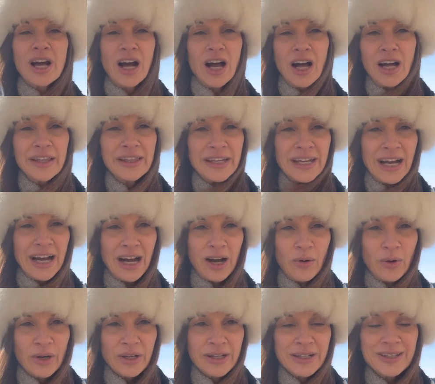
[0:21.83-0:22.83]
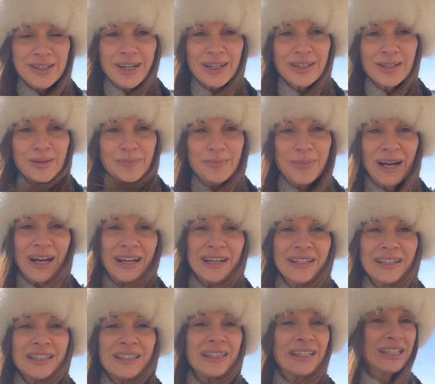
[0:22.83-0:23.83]
on the hour conducted by
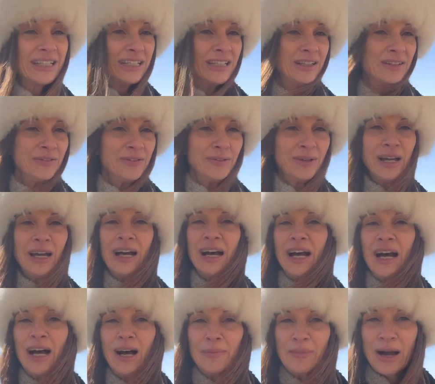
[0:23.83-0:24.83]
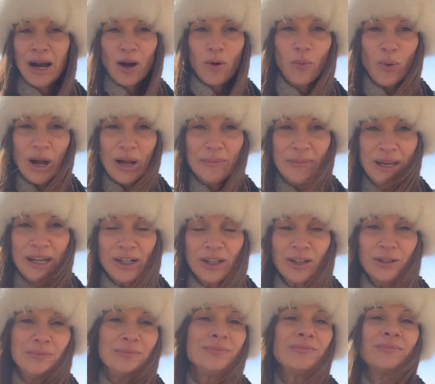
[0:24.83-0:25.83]
Steve, our winemaker,